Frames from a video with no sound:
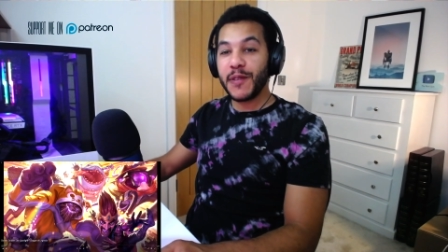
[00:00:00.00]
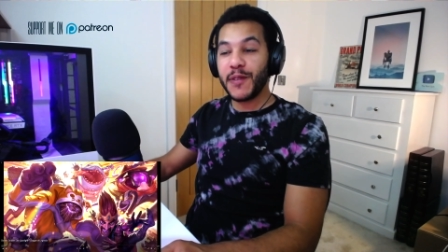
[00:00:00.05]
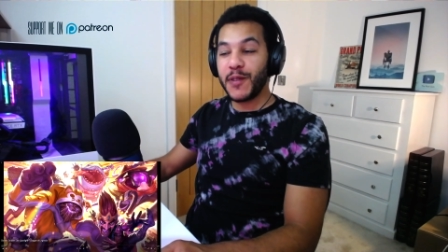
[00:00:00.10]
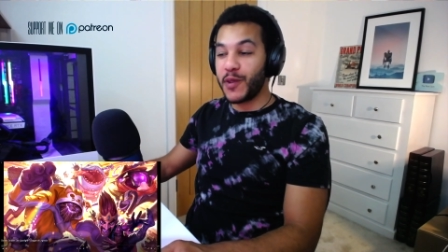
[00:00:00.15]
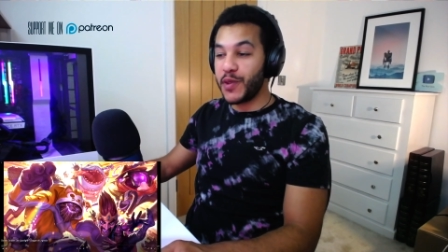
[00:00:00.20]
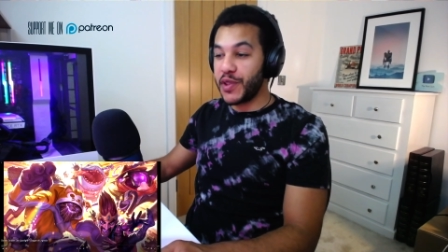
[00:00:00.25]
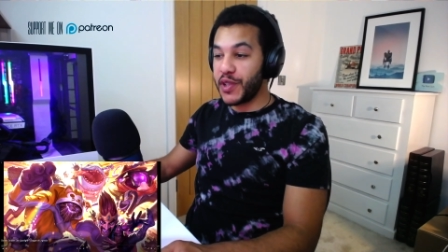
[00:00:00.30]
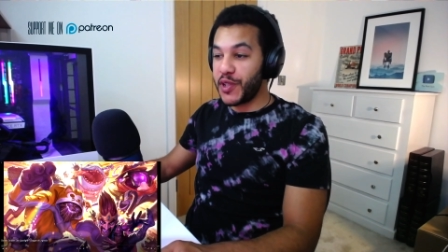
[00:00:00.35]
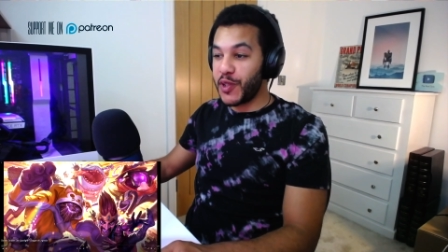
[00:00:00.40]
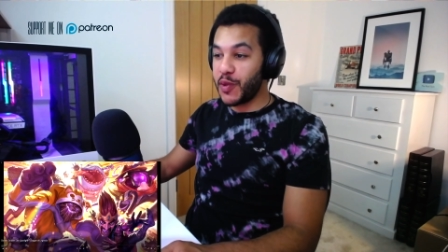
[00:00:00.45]

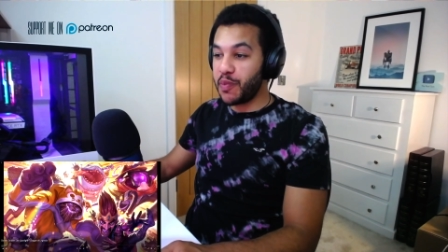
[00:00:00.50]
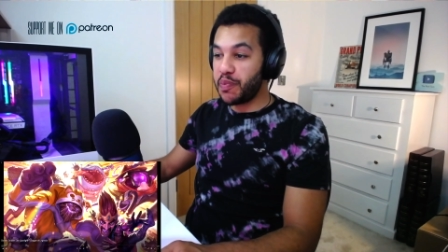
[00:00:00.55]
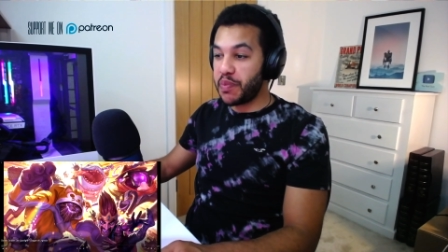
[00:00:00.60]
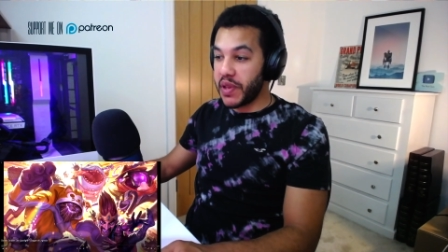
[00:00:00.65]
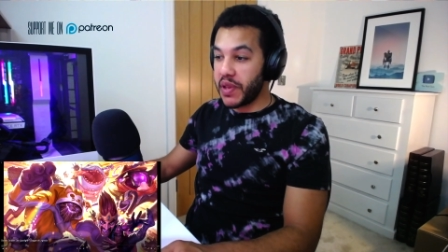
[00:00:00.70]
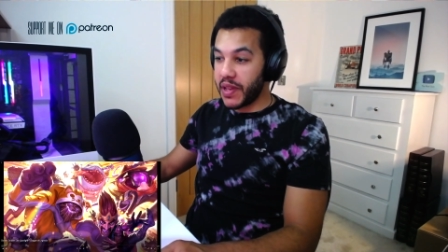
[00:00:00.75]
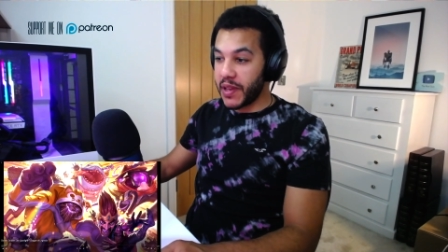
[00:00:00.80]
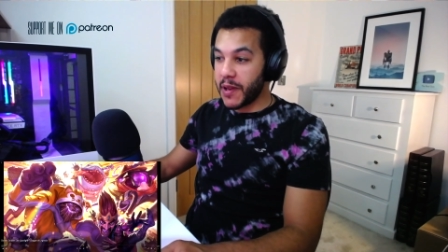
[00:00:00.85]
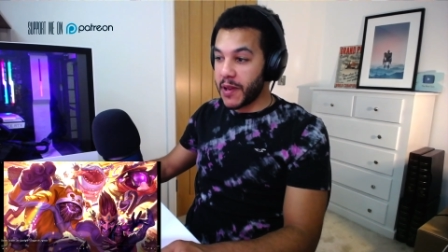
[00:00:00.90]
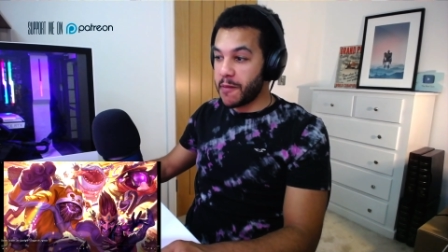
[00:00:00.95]
So this should
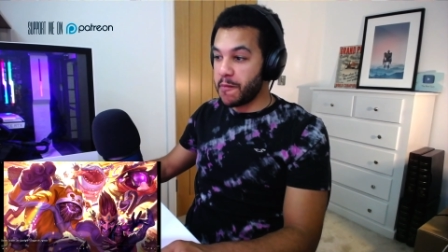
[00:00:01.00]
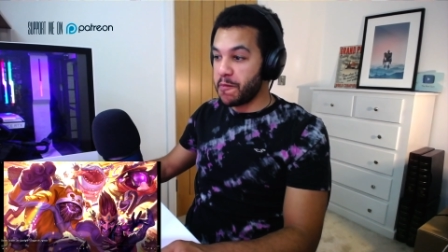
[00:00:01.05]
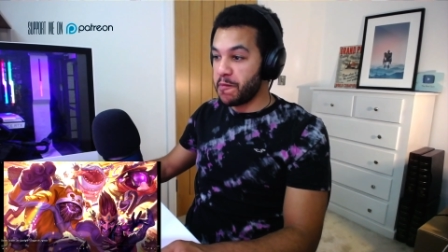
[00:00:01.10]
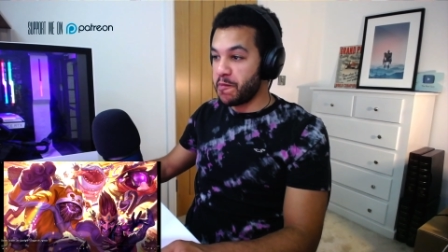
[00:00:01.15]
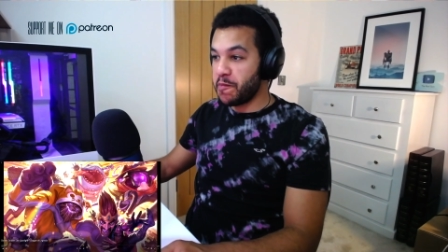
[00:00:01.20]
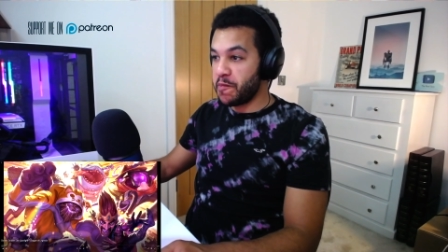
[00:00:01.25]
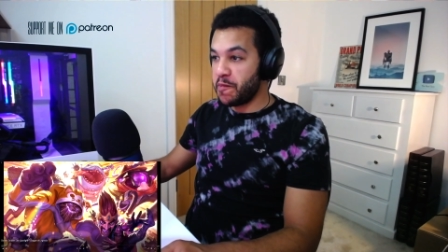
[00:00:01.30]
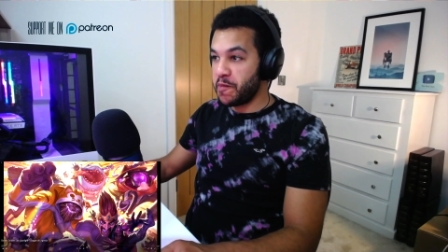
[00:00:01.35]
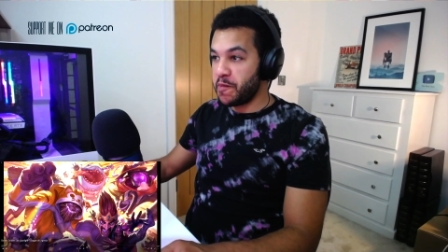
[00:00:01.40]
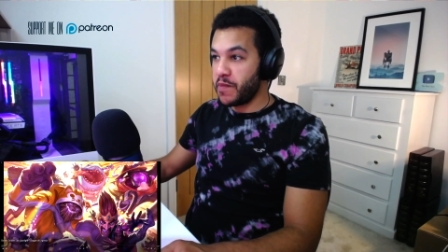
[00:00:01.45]
be
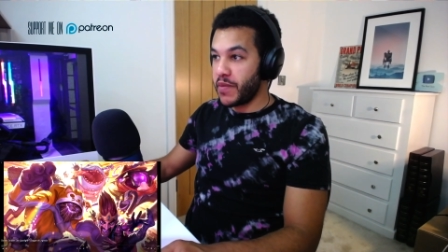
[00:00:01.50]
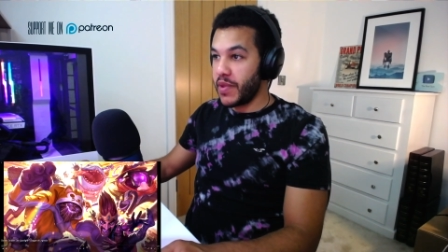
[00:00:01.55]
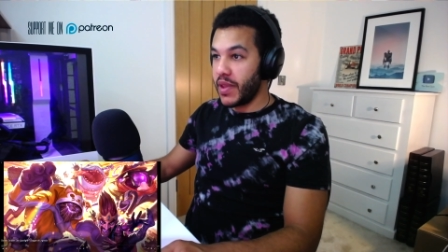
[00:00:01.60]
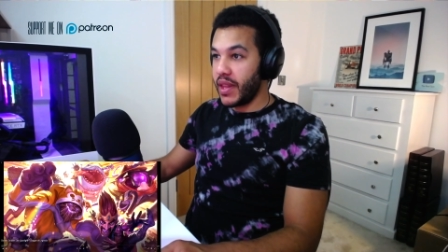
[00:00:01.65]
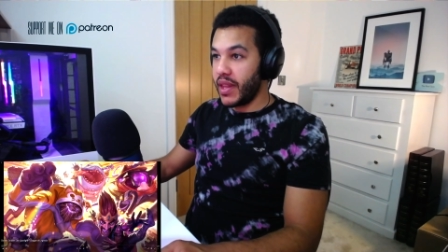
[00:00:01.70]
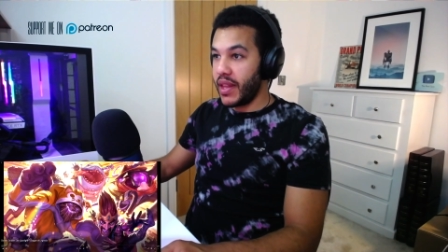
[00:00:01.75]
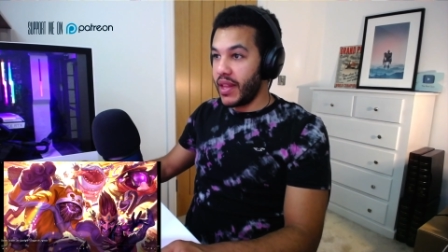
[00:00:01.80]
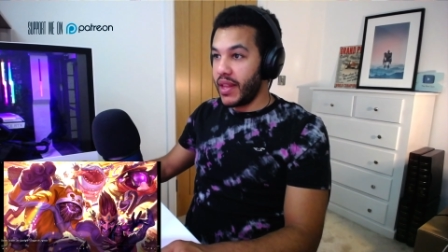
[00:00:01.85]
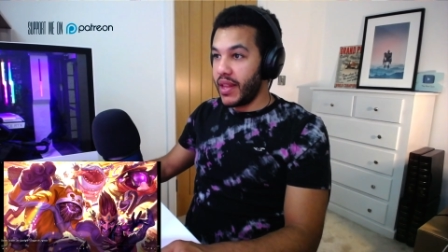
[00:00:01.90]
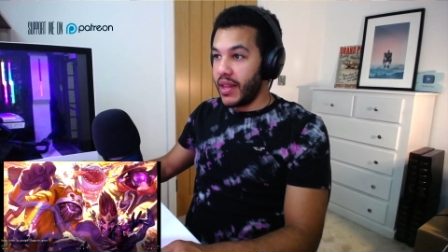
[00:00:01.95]
um
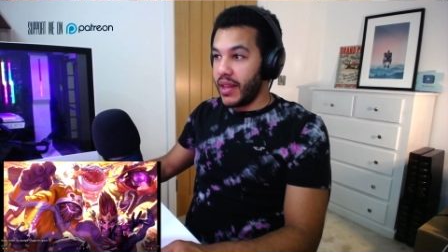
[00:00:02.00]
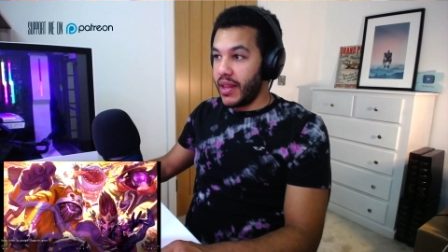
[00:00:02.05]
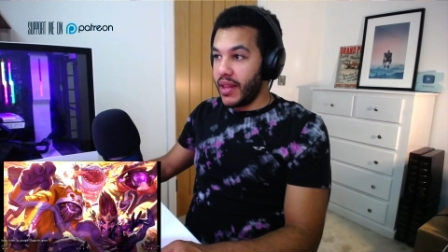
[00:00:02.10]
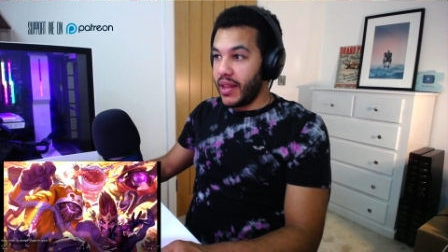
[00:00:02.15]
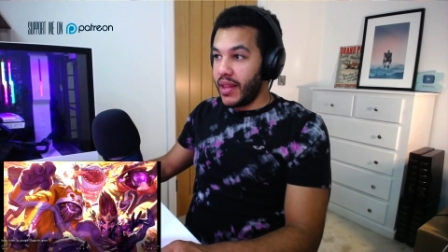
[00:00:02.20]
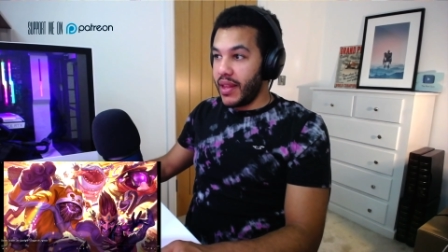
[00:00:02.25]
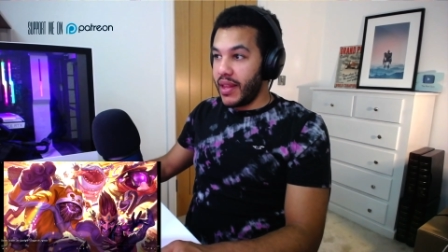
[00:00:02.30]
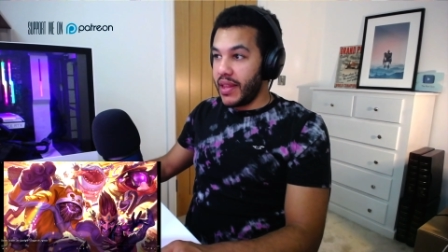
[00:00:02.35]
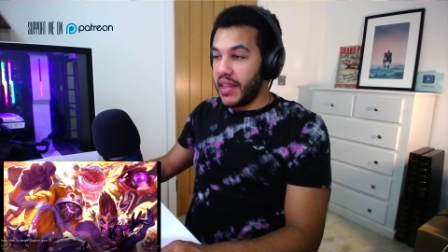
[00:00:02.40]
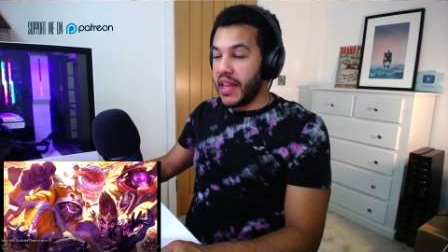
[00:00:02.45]

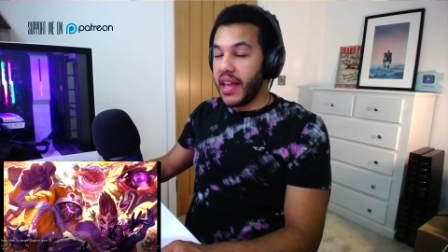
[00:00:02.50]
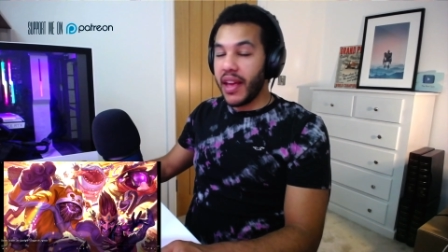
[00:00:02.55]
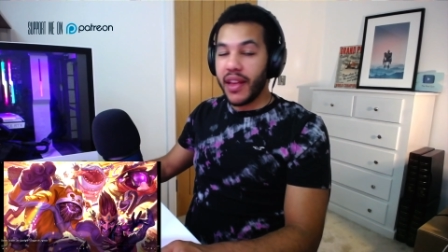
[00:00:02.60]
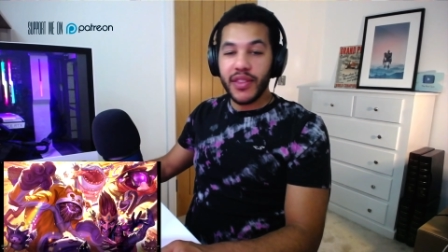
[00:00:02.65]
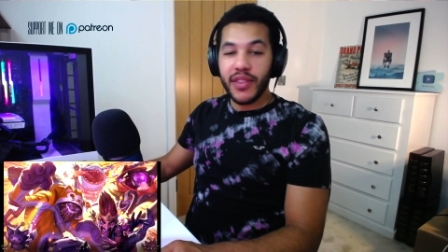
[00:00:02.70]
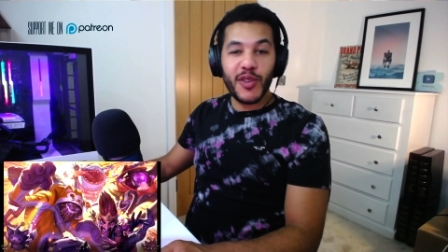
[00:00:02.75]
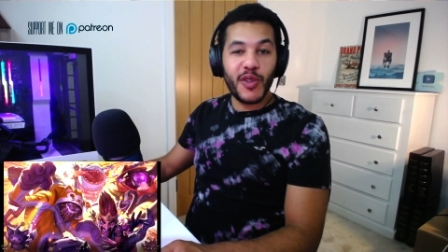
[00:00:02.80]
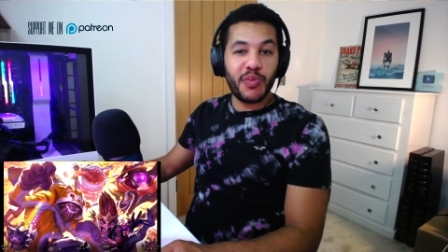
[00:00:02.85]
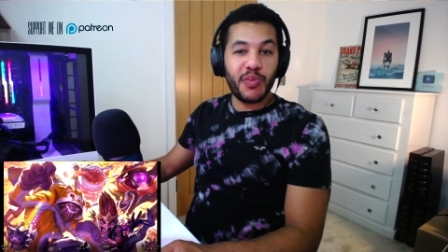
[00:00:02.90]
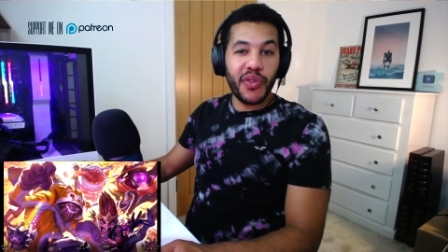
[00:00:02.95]
yeah,
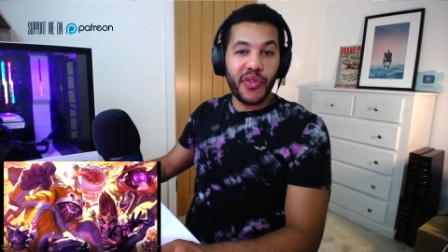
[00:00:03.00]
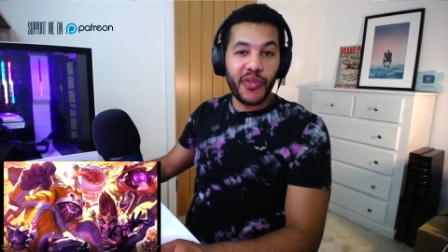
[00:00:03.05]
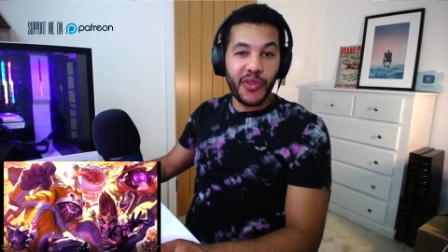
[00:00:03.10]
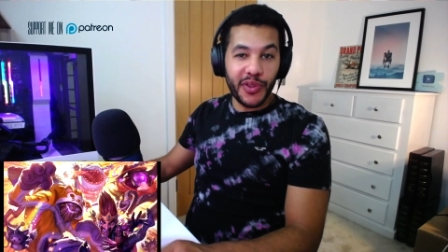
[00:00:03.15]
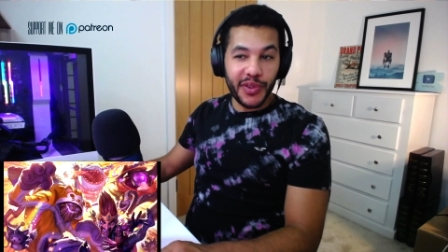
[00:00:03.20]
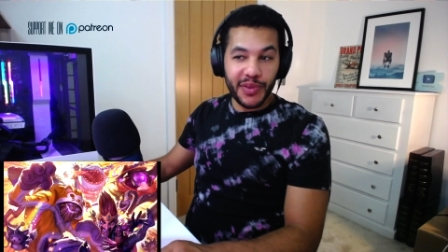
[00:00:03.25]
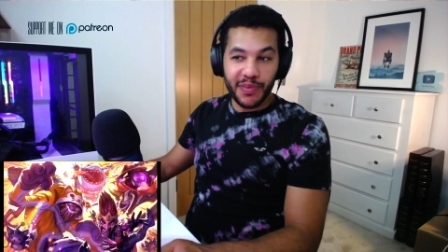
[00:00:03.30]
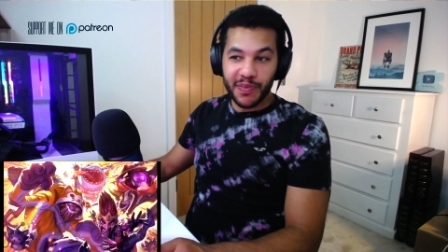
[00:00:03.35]
this should be fun.